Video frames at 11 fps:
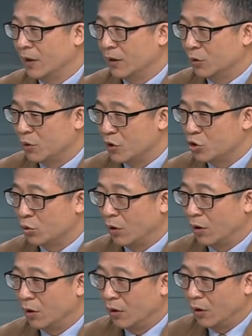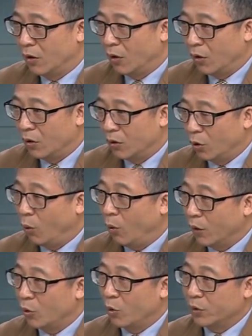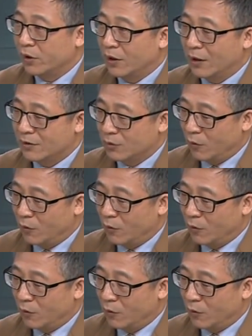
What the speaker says: to ensure law and order as